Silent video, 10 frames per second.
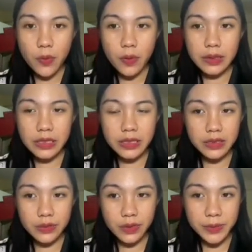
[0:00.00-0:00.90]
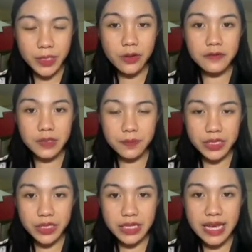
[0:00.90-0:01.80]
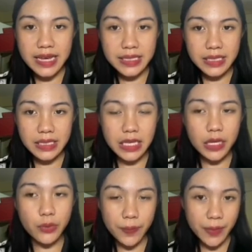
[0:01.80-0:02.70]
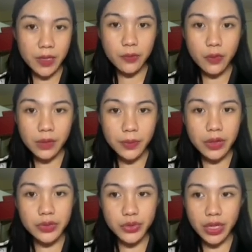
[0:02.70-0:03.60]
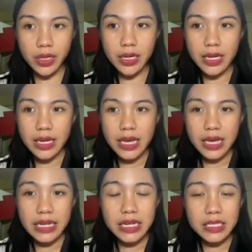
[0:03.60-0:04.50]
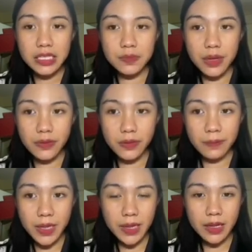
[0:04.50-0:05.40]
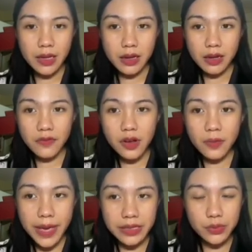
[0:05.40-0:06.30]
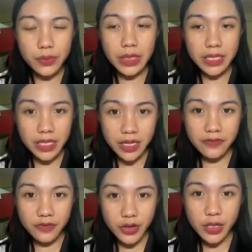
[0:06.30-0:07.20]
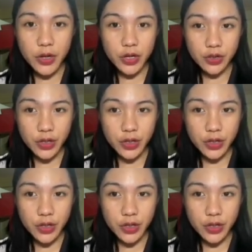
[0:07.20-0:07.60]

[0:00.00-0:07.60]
The description of specialized equipment 1.3. In this experiment, a flow bench with clear fluid conduit,